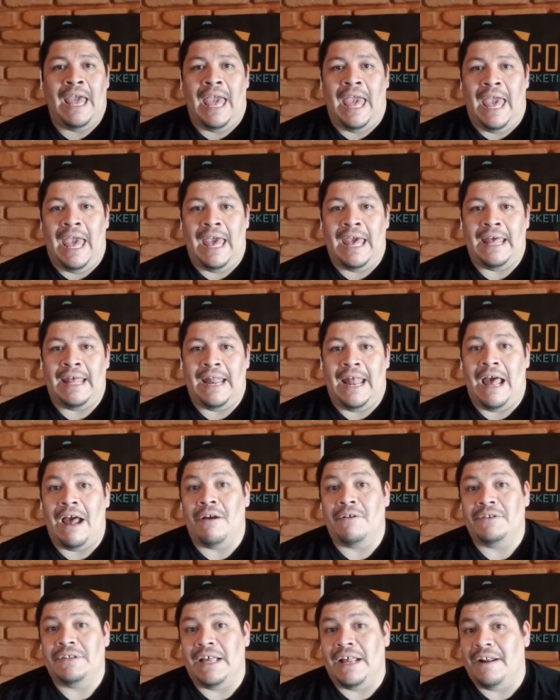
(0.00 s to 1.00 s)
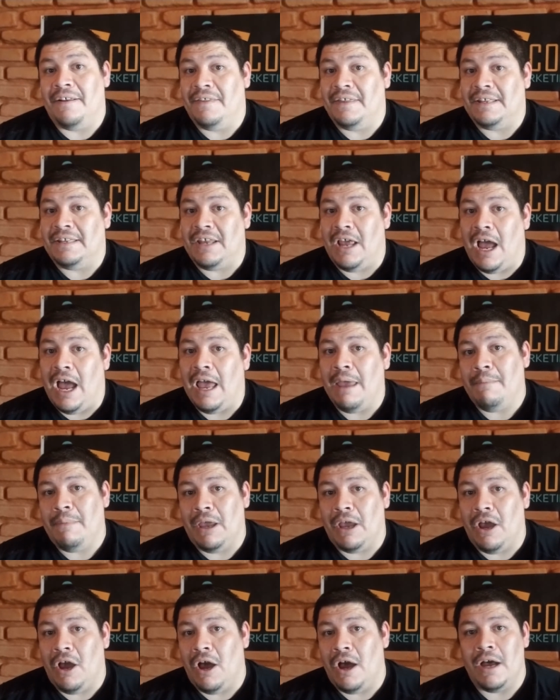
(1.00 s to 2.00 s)
And outside of the time it
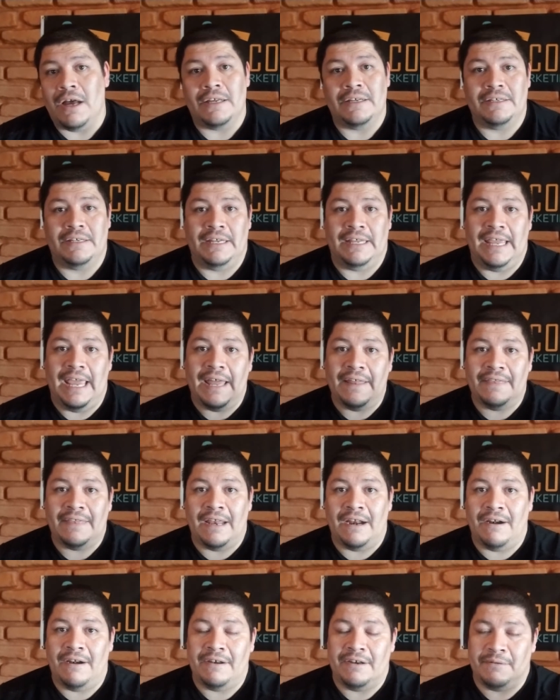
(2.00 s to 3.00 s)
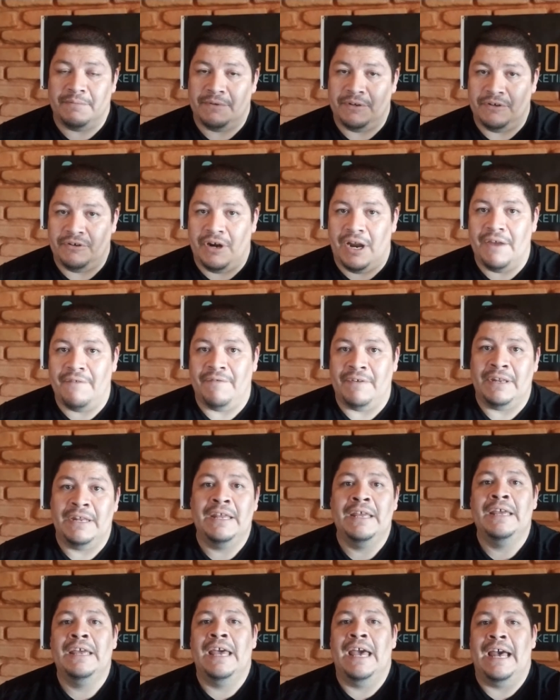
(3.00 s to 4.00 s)
costs to get there in terms of driving
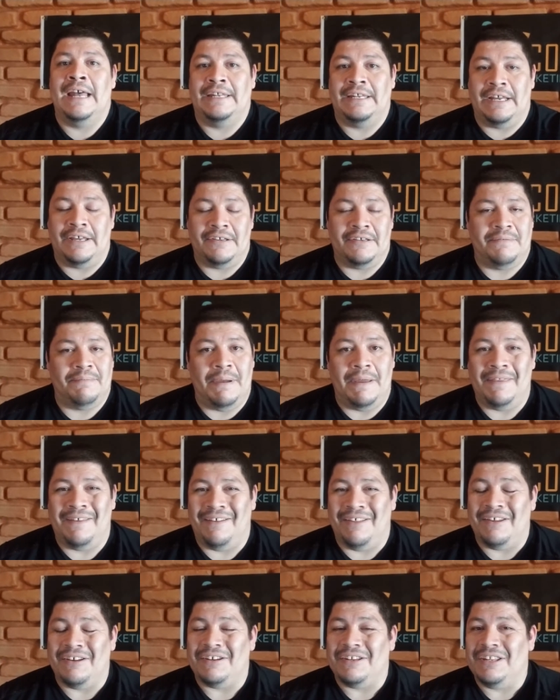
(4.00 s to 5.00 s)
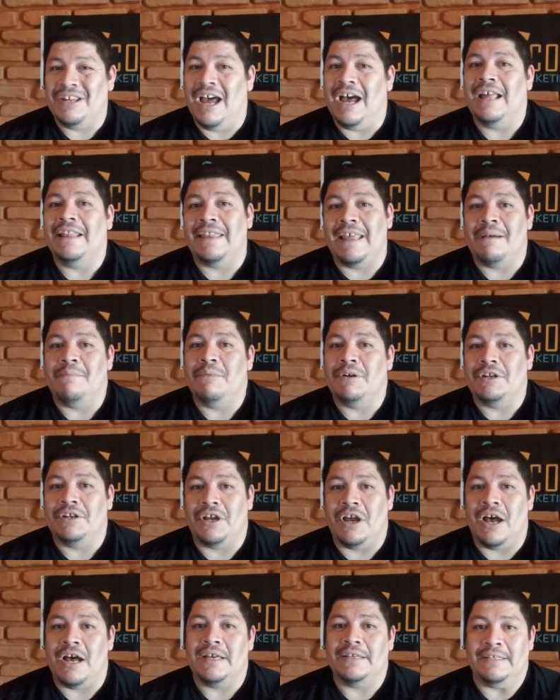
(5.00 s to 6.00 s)
and to spend there, there's not that much
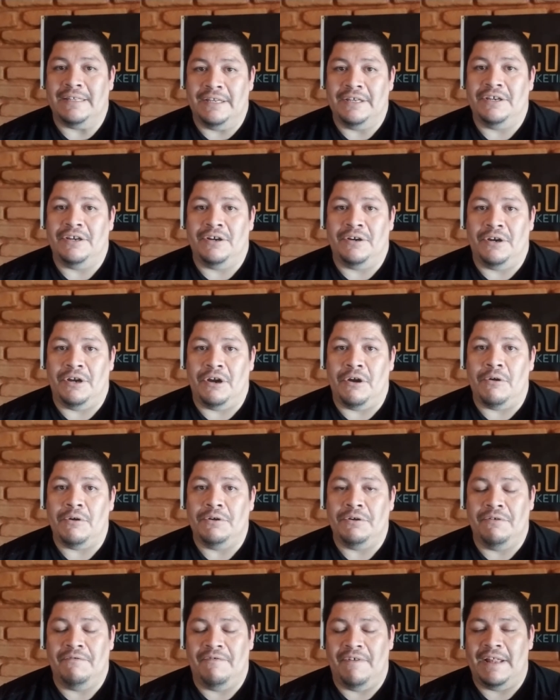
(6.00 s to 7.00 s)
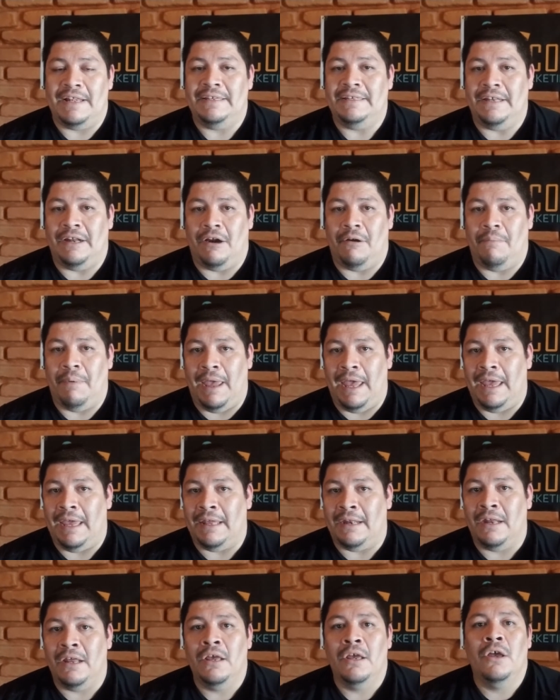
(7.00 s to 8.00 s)
cost unless you go to events that are
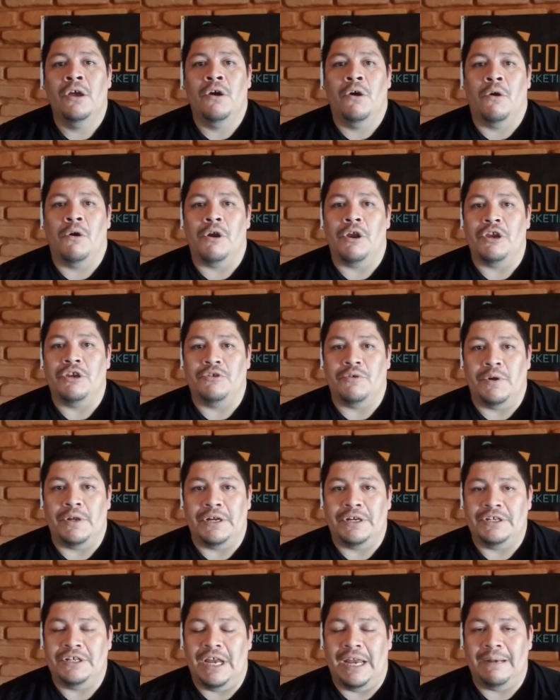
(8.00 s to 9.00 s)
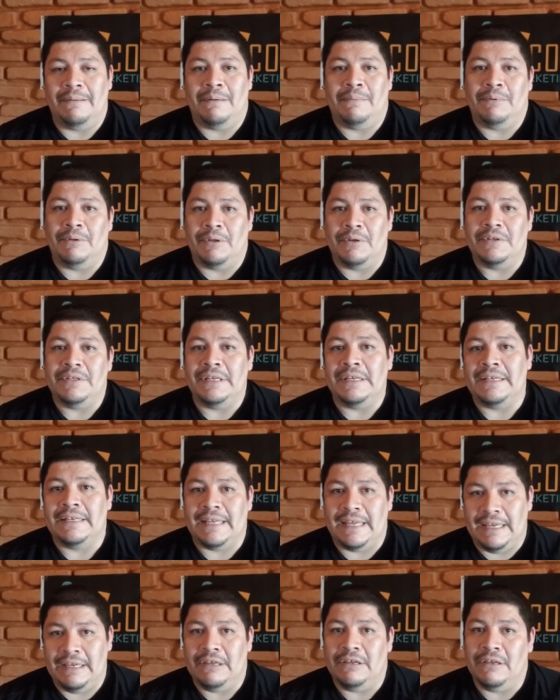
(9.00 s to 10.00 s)
paid or you join a chamber. But those
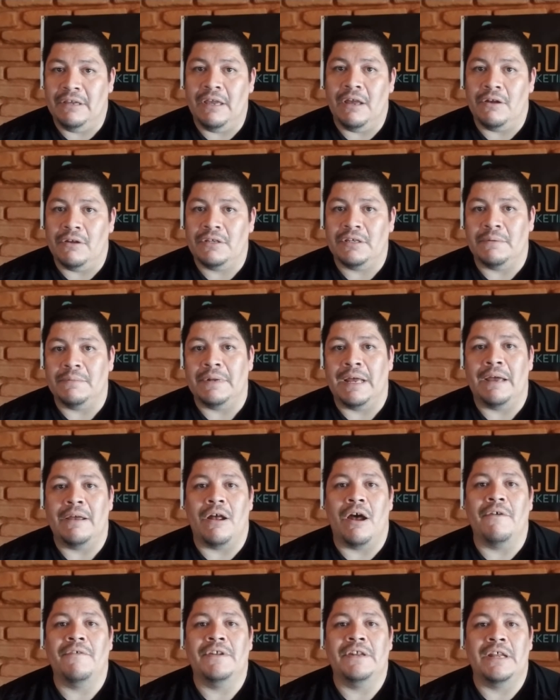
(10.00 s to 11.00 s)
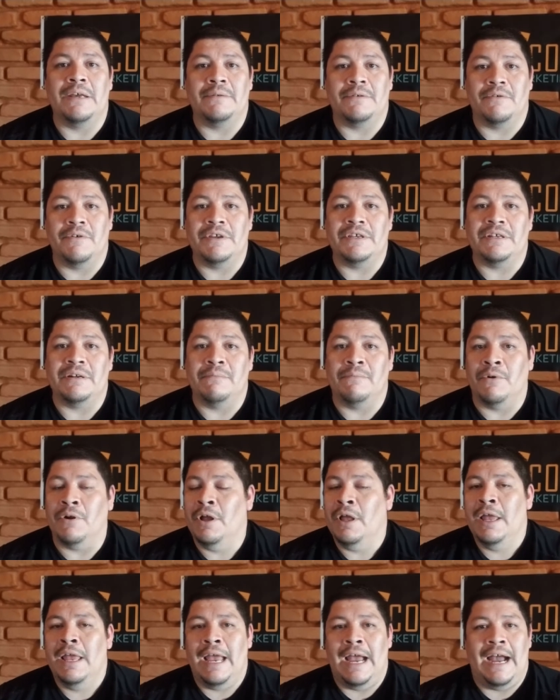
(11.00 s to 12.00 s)
things, oftentimes are reasonable.
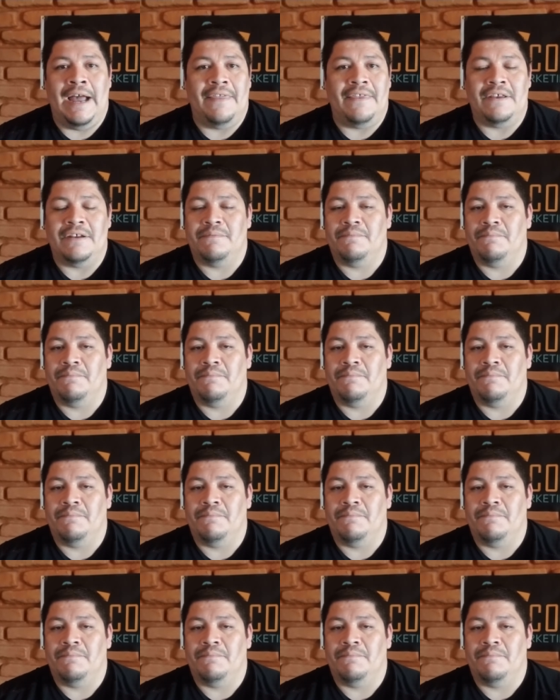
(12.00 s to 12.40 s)
And